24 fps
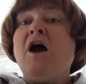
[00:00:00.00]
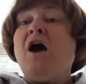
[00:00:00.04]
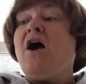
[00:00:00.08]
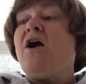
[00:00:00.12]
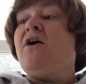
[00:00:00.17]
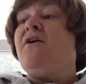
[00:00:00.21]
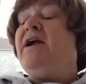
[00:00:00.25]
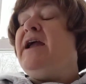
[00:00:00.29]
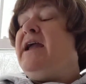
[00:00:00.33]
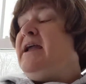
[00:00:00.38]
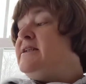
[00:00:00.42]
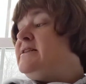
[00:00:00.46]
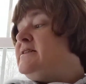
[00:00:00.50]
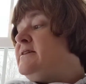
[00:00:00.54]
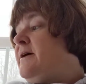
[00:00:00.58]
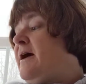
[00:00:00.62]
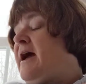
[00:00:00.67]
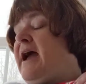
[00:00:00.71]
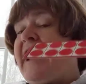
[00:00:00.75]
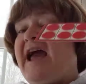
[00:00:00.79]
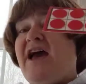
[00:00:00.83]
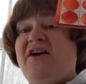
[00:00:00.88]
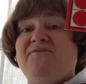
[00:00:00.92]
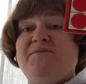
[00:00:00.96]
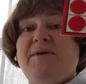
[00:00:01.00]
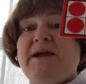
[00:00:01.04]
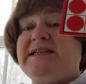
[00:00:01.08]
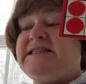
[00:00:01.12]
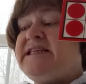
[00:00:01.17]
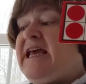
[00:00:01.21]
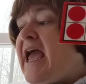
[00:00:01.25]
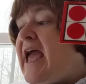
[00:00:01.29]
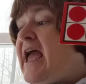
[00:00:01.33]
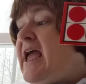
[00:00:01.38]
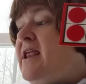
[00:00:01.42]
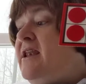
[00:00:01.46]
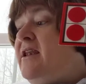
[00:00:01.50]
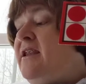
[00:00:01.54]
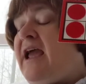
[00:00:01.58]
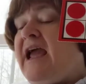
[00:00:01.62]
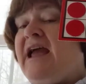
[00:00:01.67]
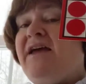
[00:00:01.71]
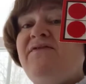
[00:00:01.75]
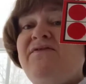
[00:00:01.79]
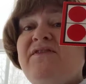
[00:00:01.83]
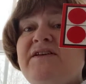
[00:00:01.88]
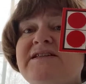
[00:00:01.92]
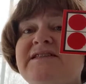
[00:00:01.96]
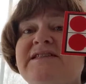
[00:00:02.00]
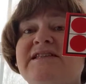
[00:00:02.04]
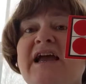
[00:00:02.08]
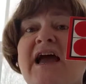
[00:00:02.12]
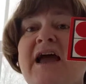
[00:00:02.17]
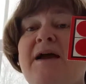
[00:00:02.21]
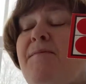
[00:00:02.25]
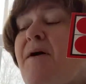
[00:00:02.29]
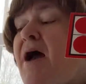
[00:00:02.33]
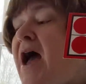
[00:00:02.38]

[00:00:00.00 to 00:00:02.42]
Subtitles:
All right, I have my 10, and this time